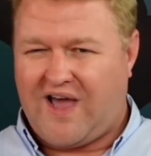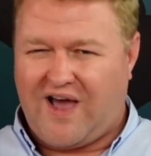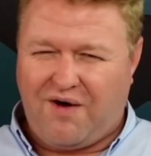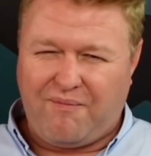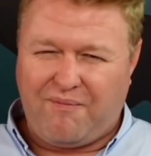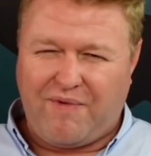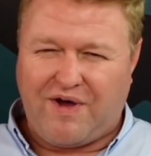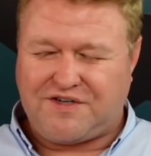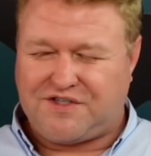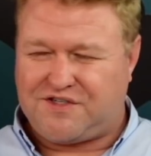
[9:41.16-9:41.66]
how
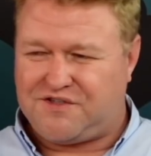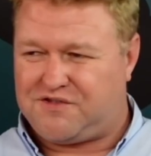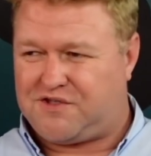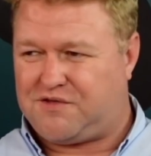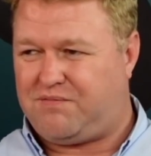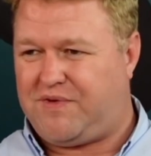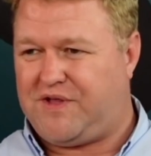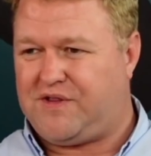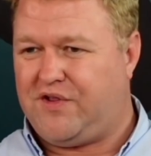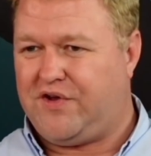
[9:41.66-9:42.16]
much you
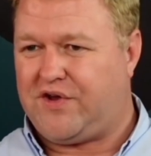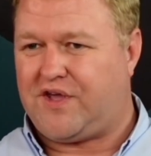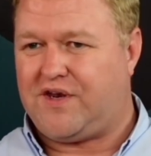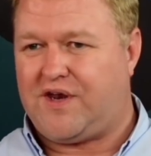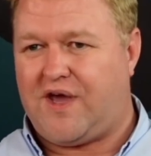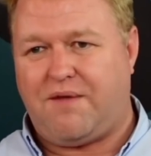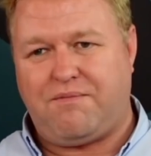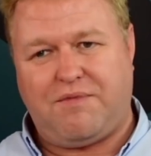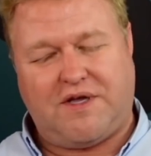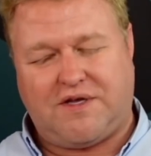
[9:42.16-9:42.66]
should be looking
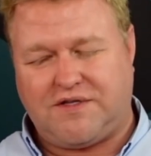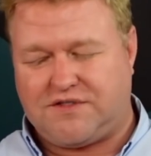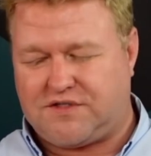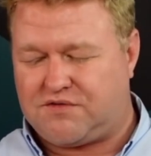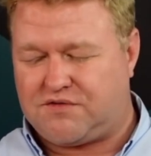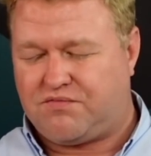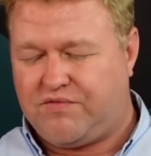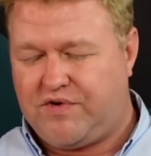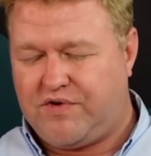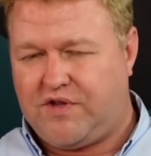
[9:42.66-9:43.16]
at, because
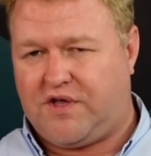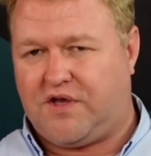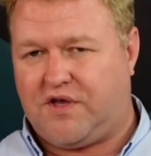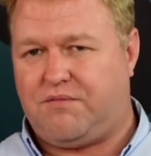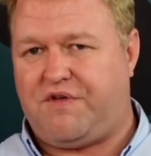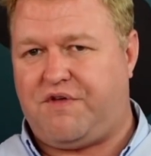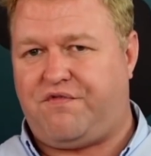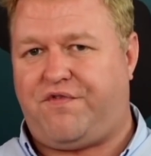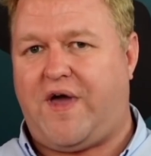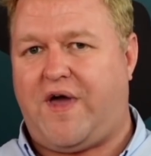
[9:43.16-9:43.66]
it's really going
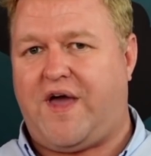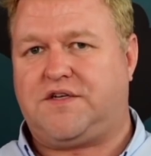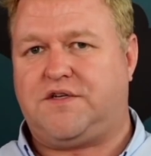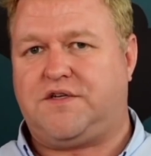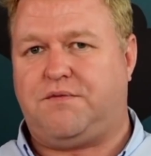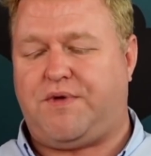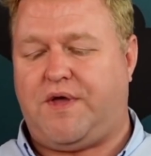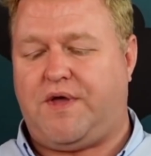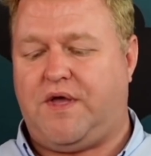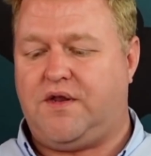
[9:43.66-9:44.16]
to be fact
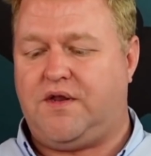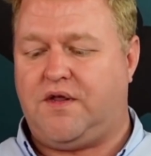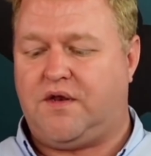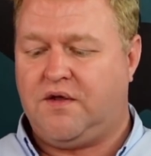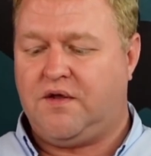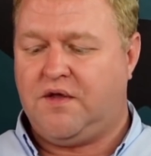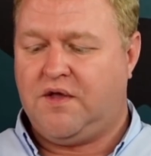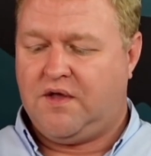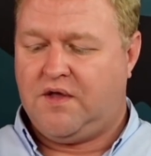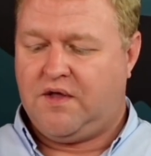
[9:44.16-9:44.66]
dependent.
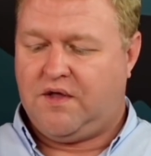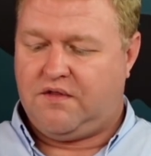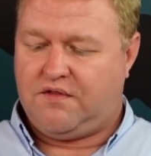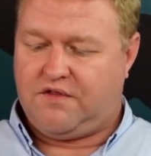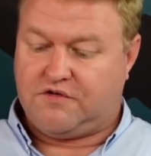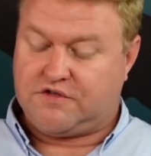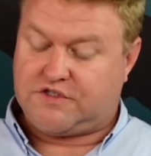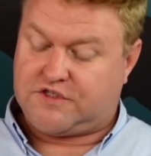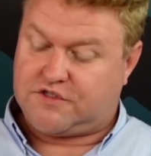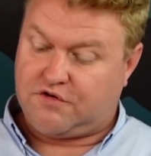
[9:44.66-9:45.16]

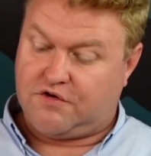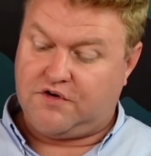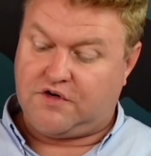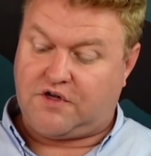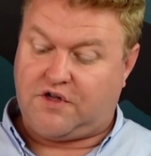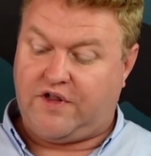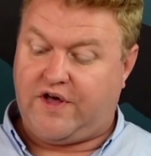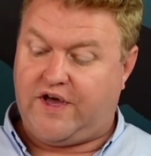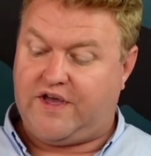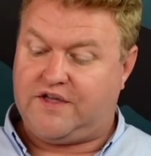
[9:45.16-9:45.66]
There's certain
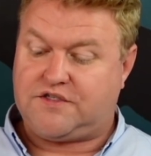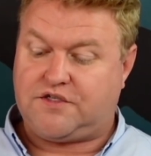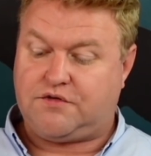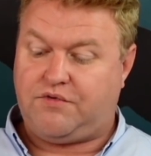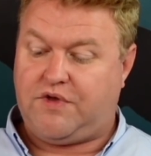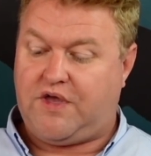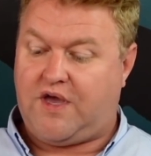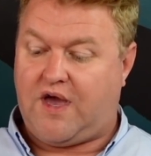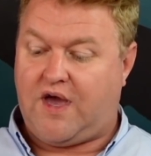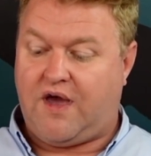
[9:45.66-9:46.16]
clients that
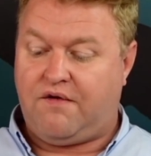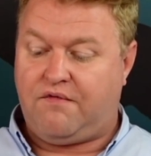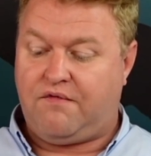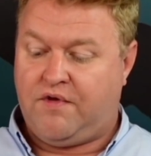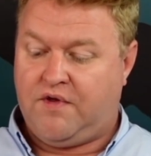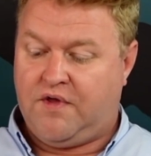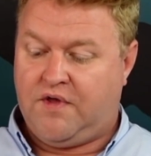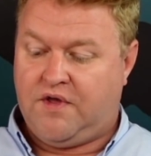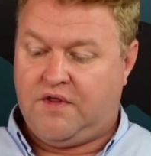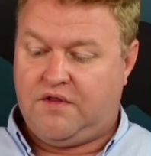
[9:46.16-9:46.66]
we have
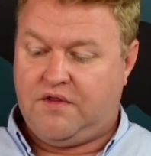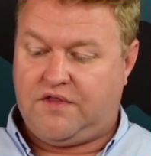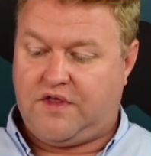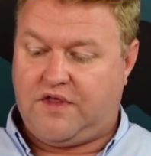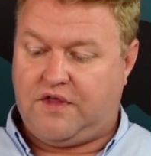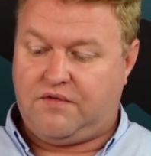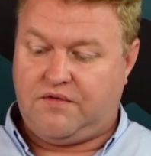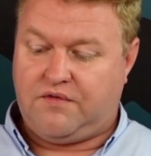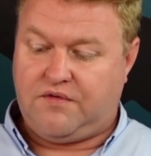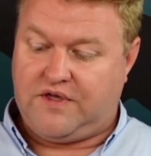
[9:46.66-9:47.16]

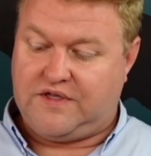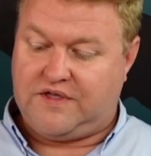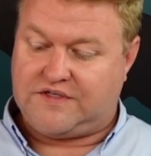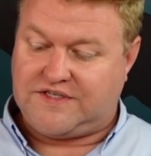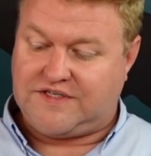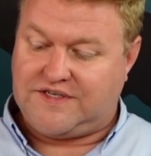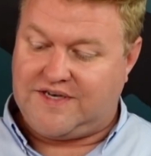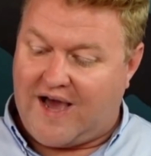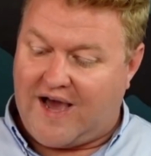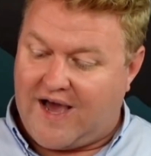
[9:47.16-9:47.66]
that
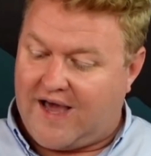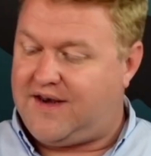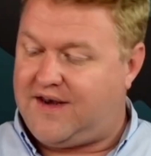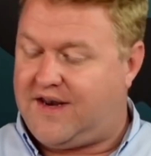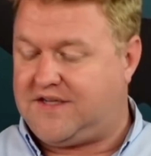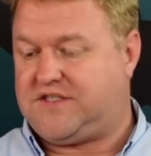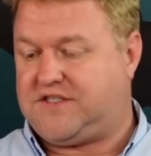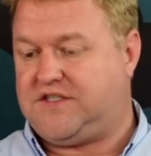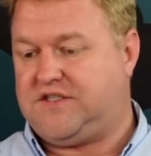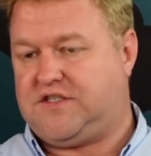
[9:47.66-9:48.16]
it's not
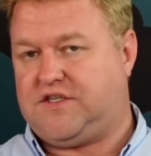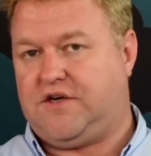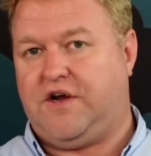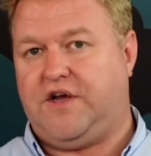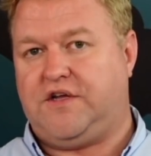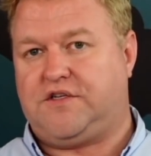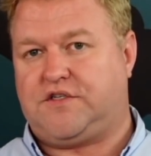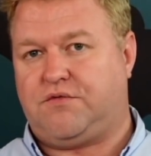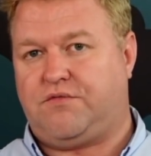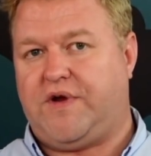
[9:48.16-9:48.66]

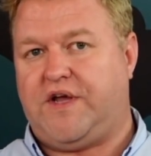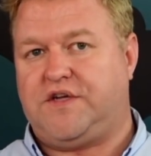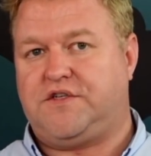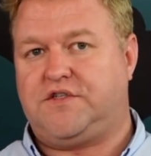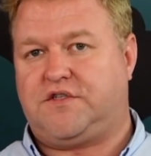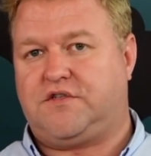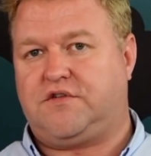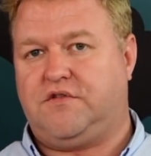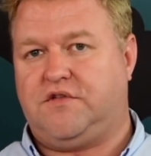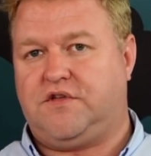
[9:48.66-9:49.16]
necessary to
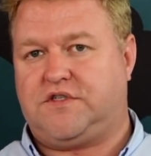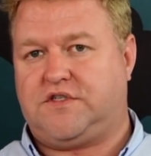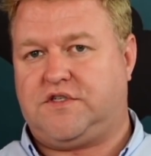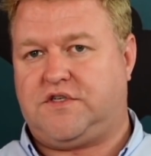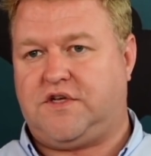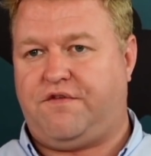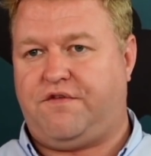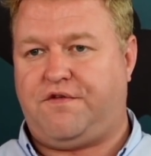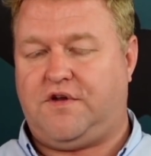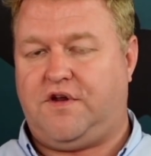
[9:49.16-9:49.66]
register this
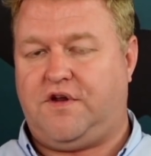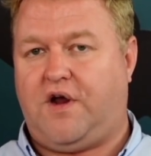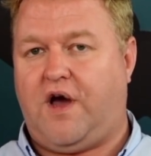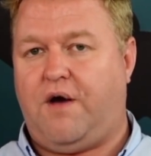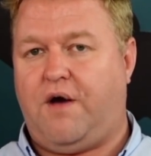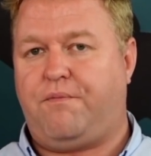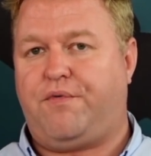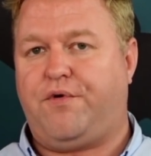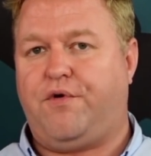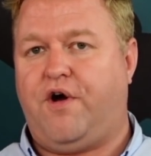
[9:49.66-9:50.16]
stuff at an
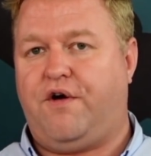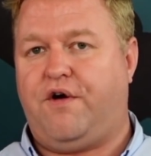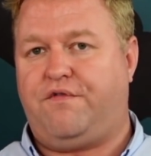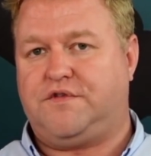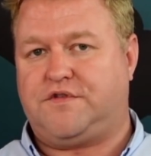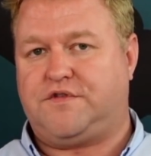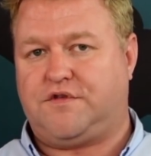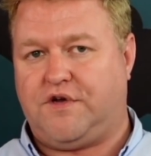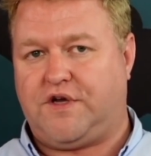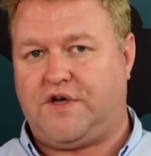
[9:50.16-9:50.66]
Ampur
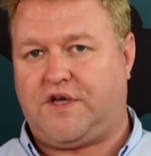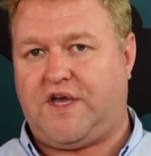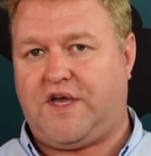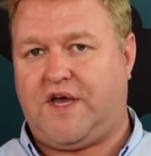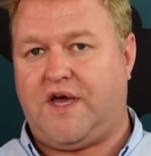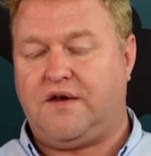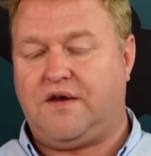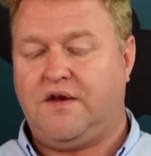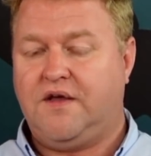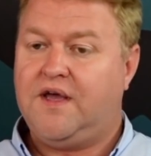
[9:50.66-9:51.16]
office or a
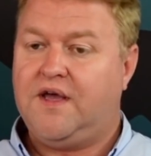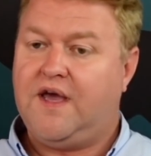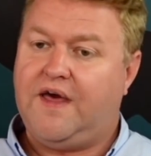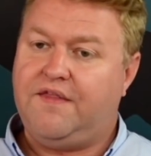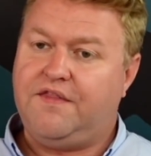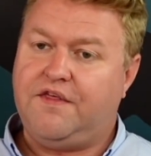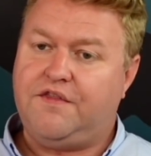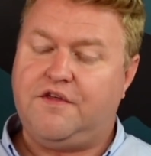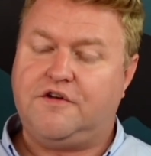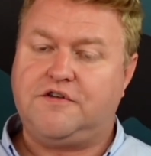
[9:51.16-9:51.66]
KET.
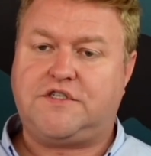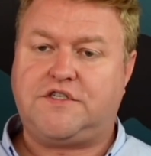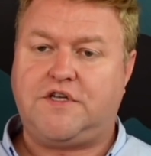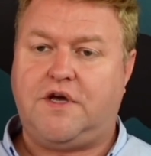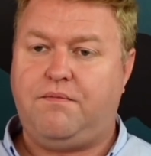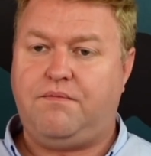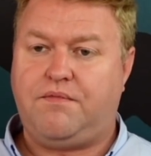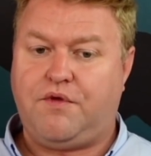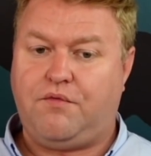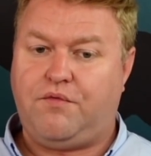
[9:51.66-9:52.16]
And then there's
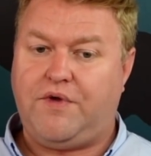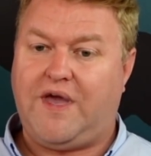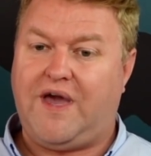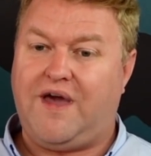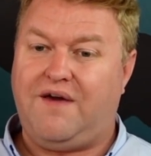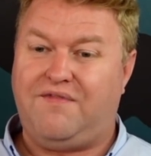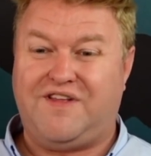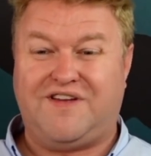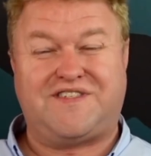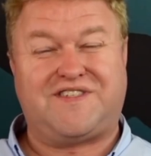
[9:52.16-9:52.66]
some that we
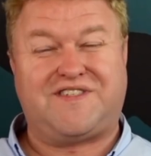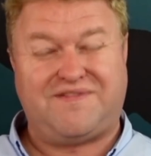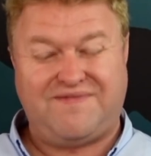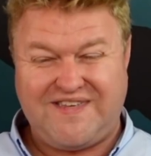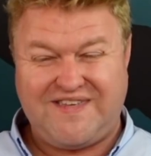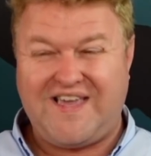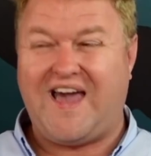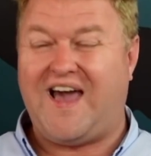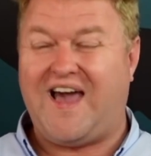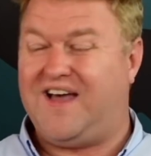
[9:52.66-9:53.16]
have that's,
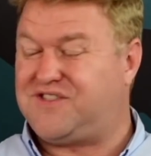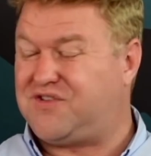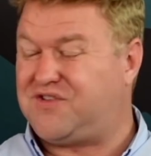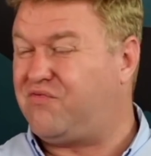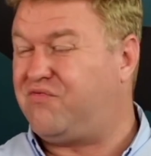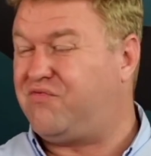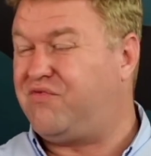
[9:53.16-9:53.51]
it's